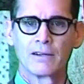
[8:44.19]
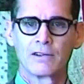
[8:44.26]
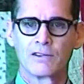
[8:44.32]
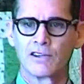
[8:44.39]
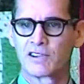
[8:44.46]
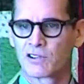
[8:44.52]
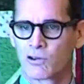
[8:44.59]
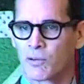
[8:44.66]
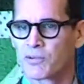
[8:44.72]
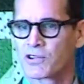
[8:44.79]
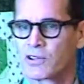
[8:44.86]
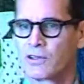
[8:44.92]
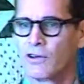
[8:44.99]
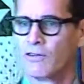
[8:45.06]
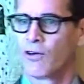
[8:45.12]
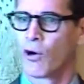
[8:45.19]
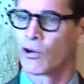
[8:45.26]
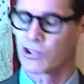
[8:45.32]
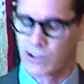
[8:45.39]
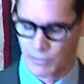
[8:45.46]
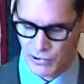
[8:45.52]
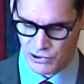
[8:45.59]
description of
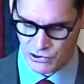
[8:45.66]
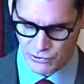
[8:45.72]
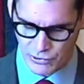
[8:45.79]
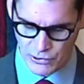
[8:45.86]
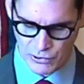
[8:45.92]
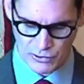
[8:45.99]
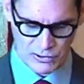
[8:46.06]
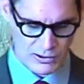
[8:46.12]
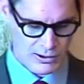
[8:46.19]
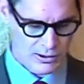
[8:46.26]
ultimate truth,